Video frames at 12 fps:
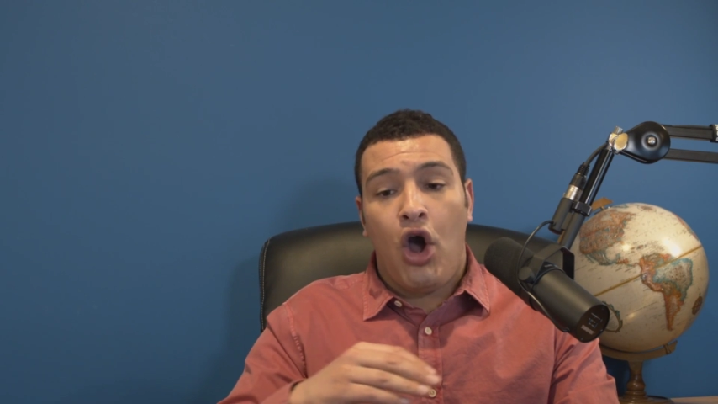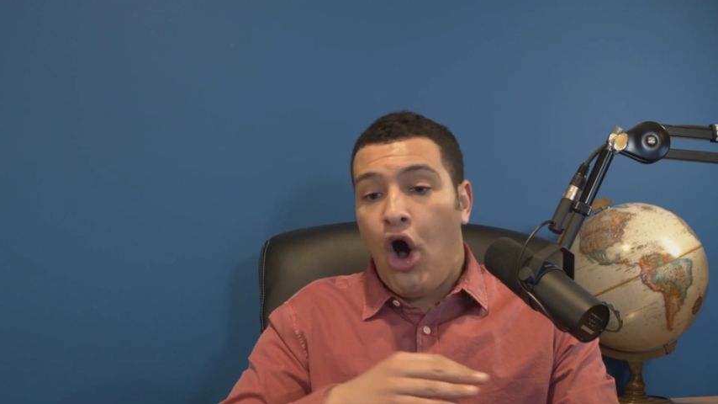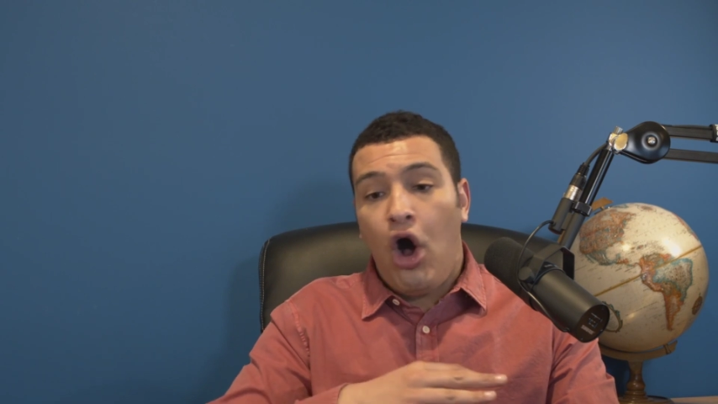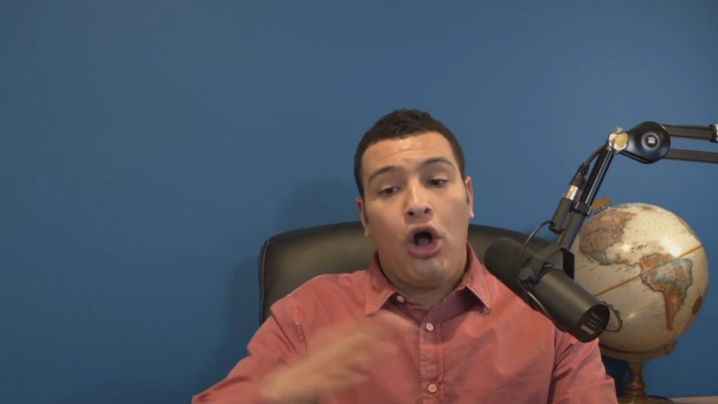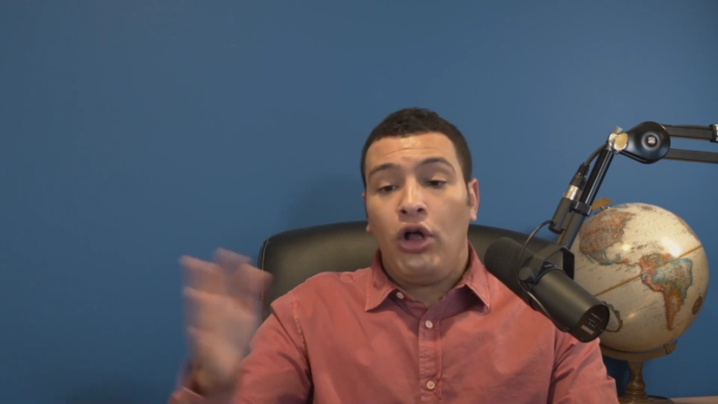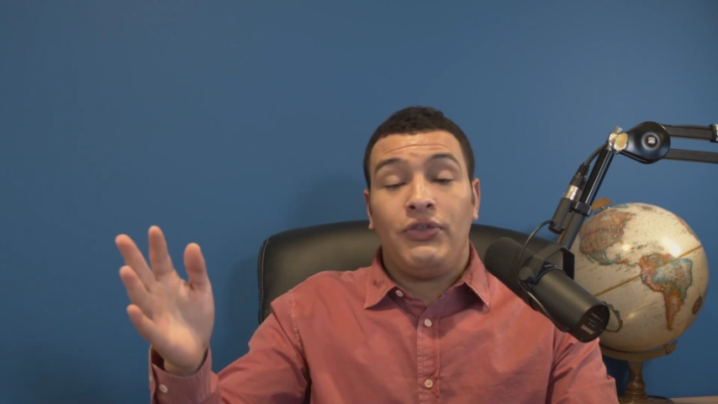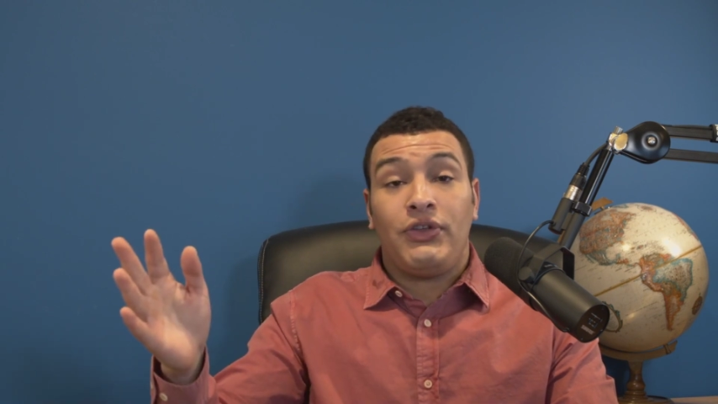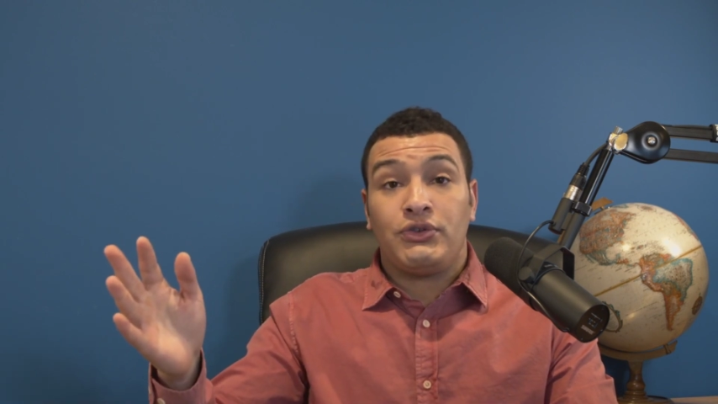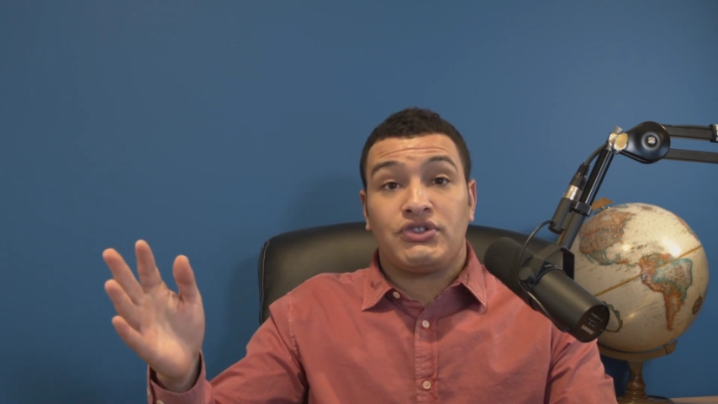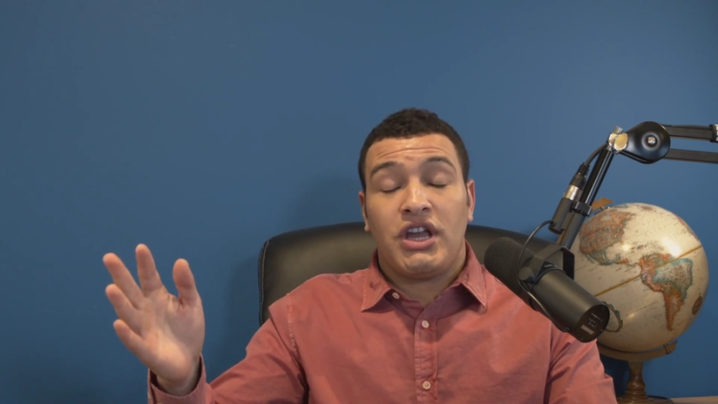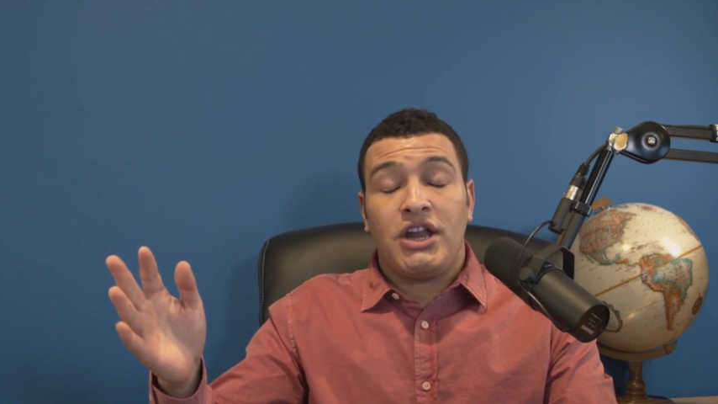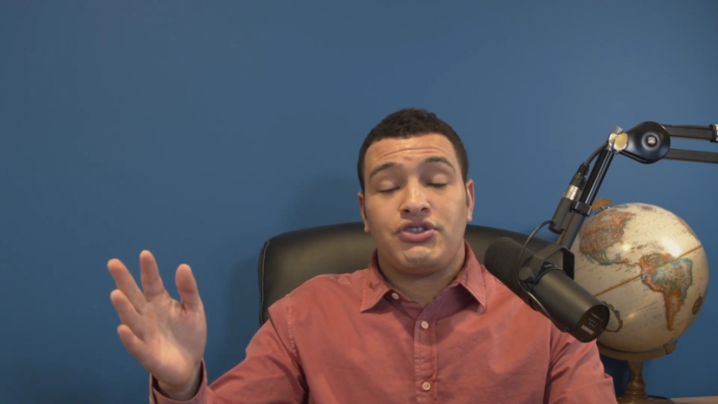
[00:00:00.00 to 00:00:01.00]
all
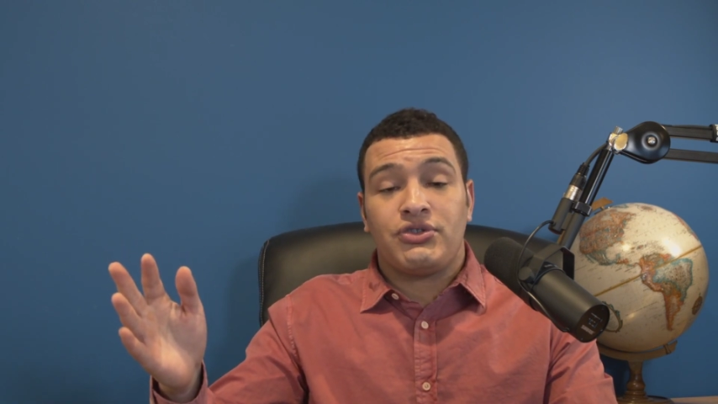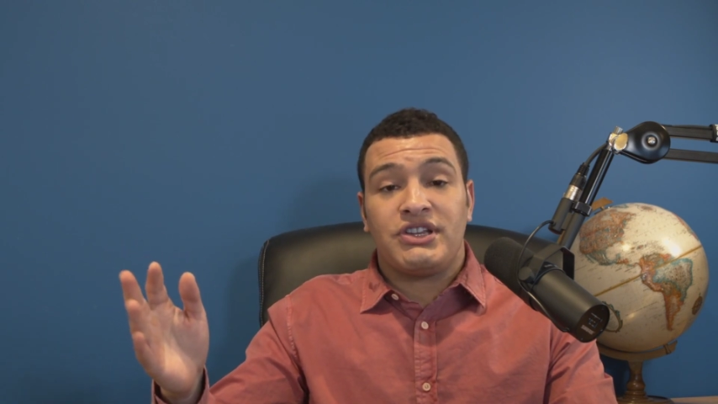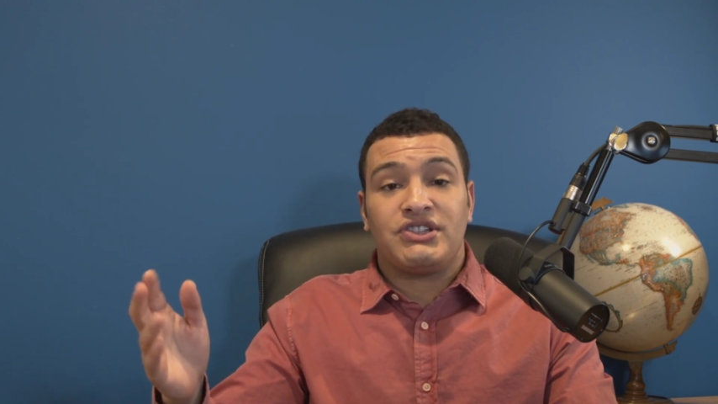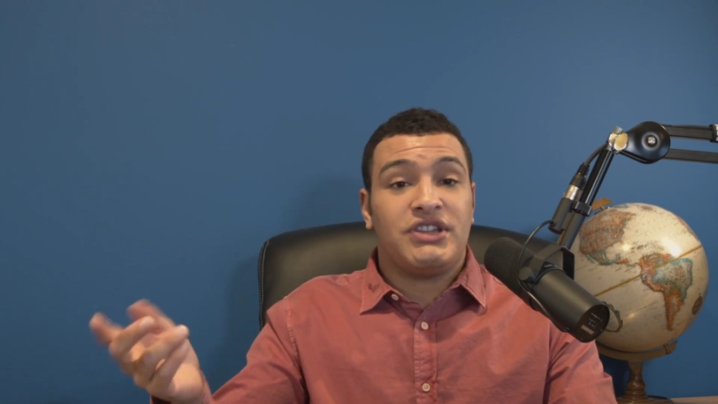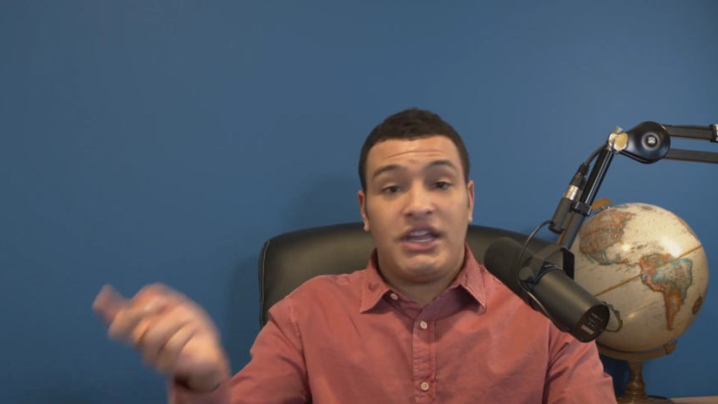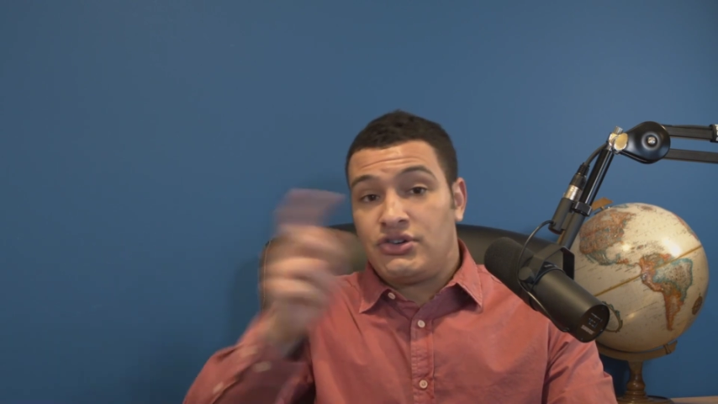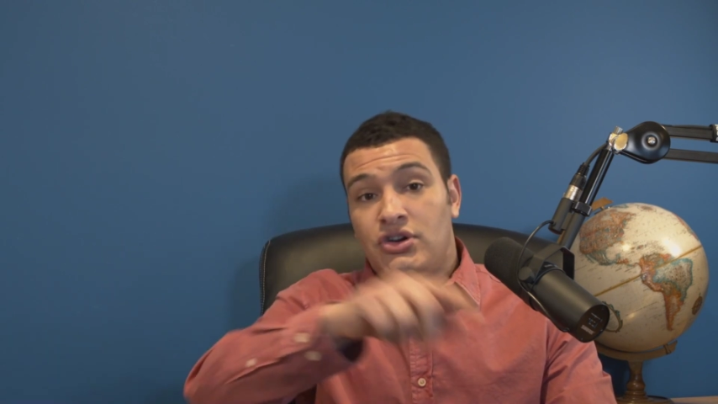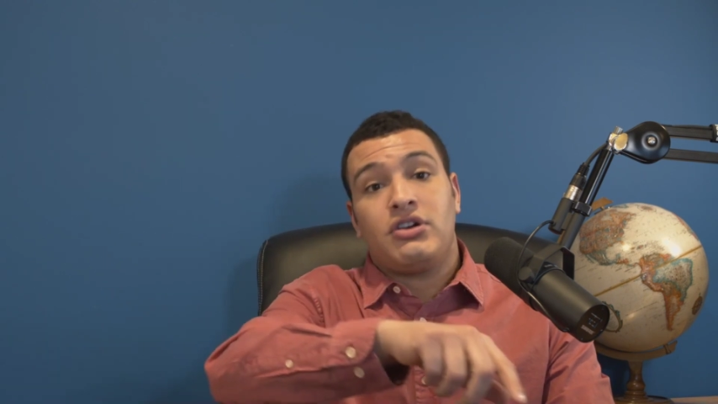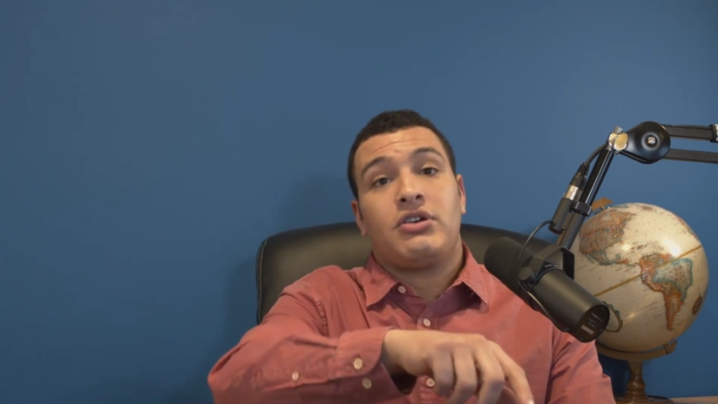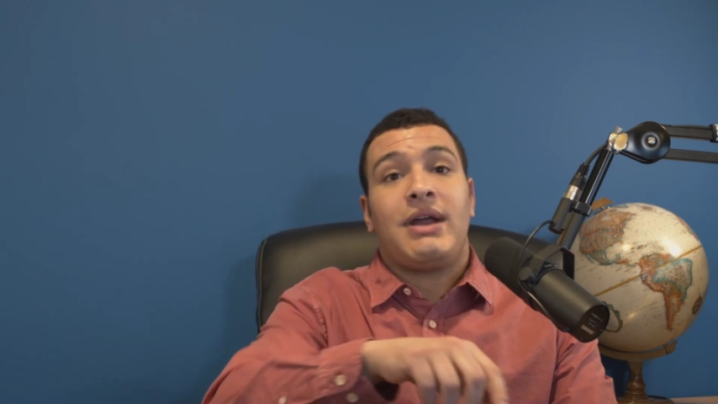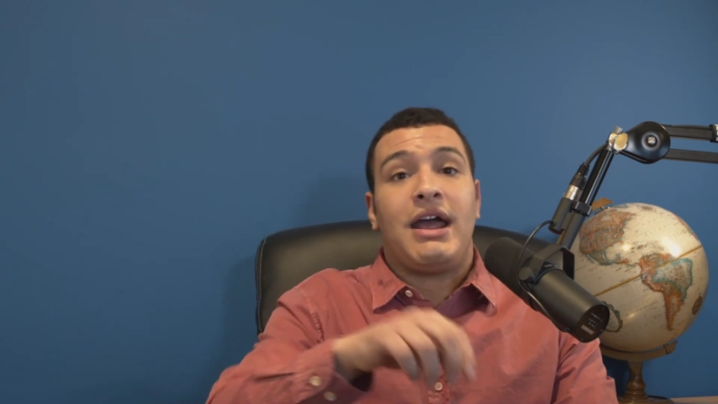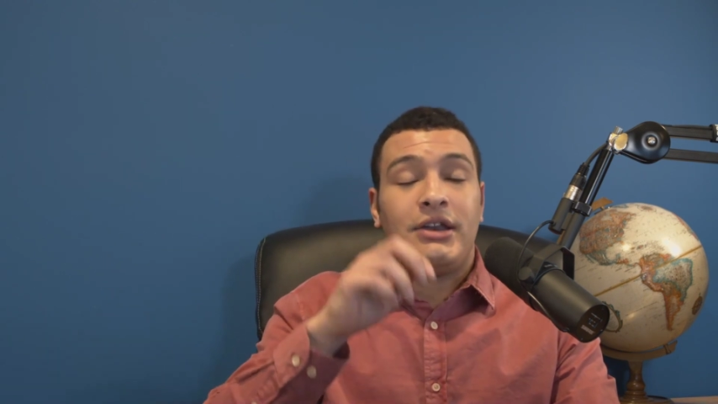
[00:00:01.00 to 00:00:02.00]
those countries then turned
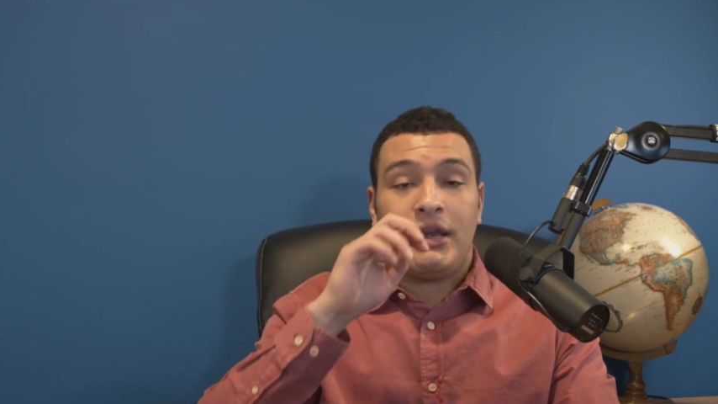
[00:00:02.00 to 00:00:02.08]
around